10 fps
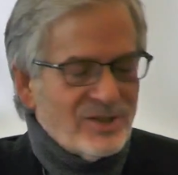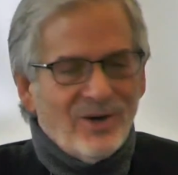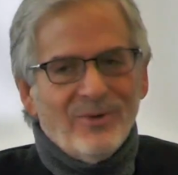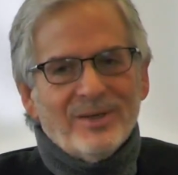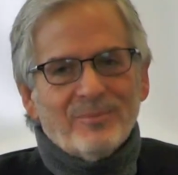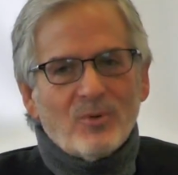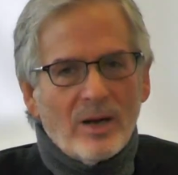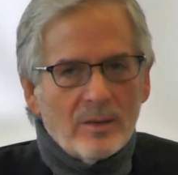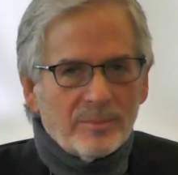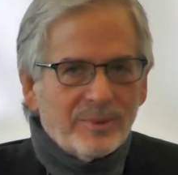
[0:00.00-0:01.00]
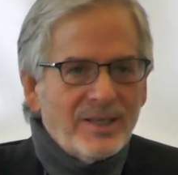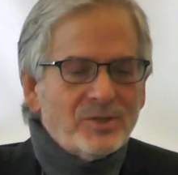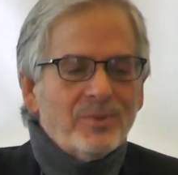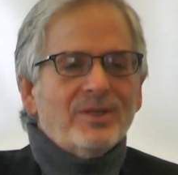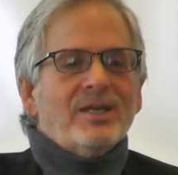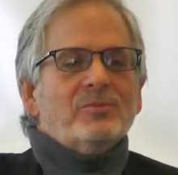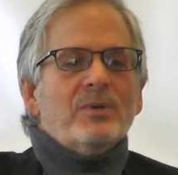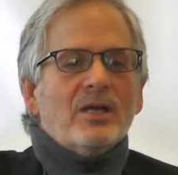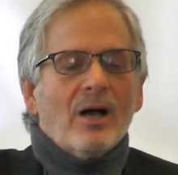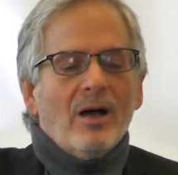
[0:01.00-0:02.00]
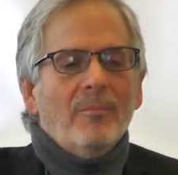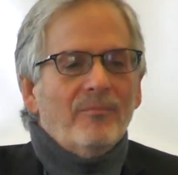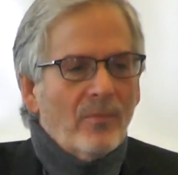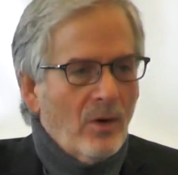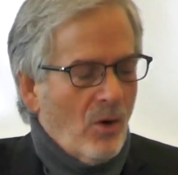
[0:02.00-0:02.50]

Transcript: So product placement has become